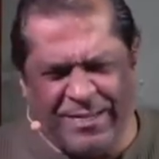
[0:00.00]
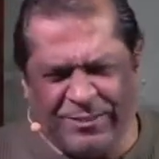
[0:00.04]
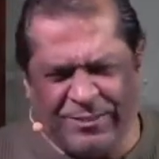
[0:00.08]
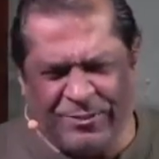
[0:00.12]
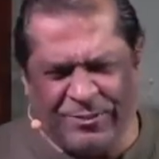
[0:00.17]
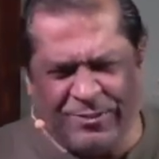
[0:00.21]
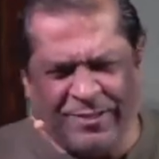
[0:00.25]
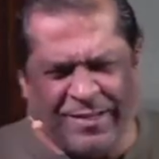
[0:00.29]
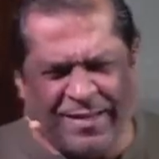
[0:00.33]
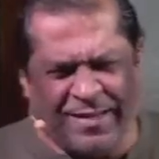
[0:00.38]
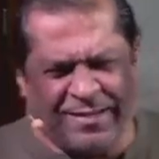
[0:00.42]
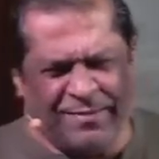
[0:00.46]

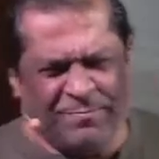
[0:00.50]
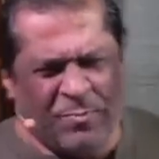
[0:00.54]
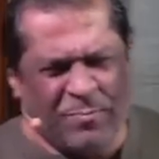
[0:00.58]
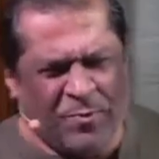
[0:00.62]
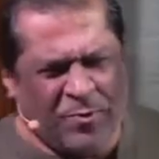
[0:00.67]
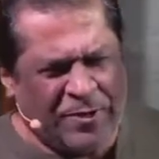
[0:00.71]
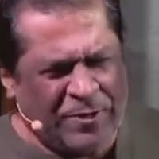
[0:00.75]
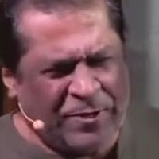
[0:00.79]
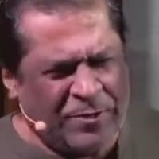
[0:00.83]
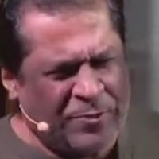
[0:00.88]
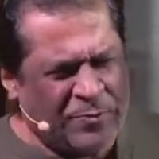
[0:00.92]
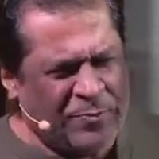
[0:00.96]
should get
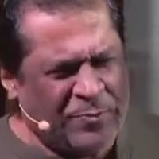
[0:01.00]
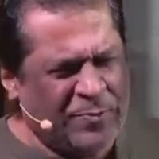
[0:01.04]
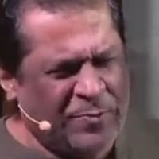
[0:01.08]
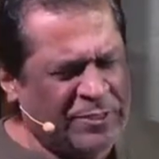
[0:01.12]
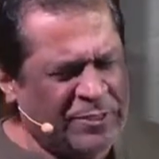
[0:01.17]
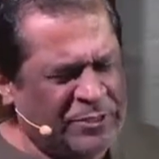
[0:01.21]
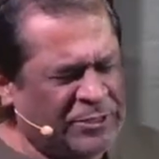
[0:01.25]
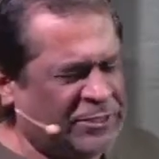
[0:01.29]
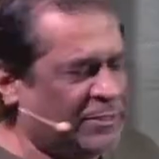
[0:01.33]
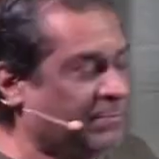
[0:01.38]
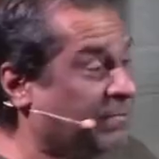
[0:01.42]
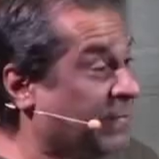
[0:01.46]
more into
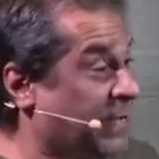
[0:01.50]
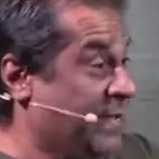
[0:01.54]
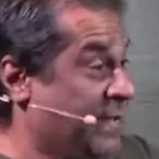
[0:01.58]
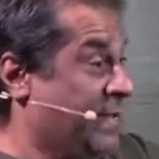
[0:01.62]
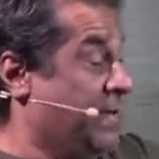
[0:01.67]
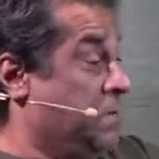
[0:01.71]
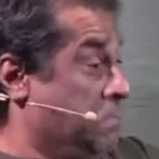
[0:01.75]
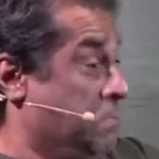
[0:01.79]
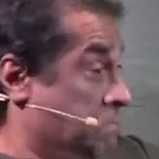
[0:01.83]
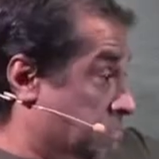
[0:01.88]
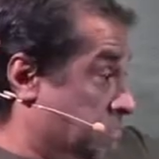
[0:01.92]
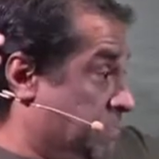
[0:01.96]
worship.
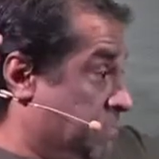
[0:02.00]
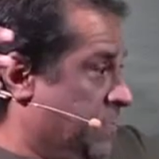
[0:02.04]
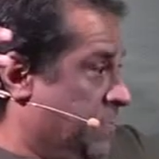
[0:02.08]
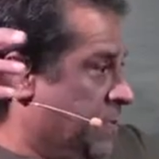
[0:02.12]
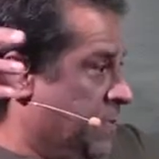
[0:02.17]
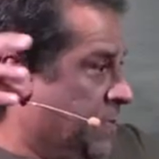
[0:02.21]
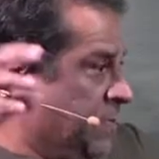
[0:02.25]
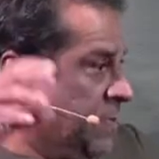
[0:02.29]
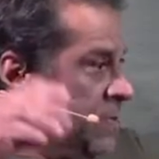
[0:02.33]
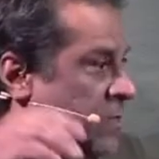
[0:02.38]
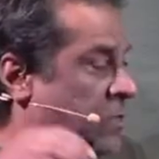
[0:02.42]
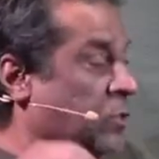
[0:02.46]

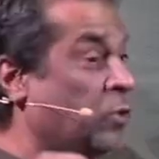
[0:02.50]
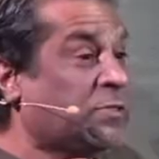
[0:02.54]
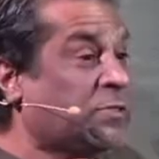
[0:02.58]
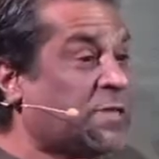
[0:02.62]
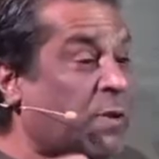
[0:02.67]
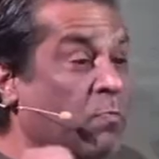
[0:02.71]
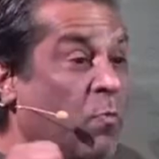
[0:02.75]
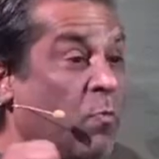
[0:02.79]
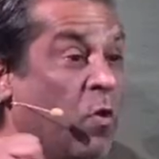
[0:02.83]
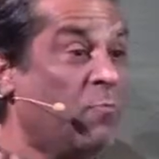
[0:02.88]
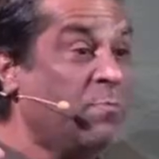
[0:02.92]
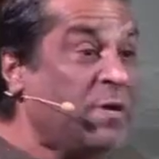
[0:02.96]
Those are
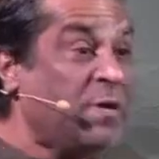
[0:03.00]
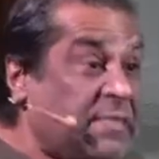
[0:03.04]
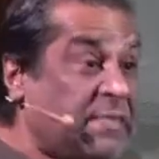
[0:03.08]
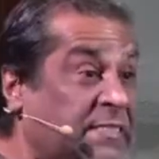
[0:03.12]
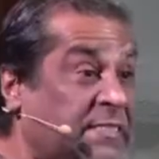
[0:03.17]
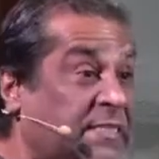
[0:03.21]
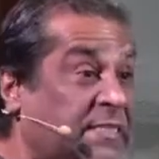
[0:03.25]
moments,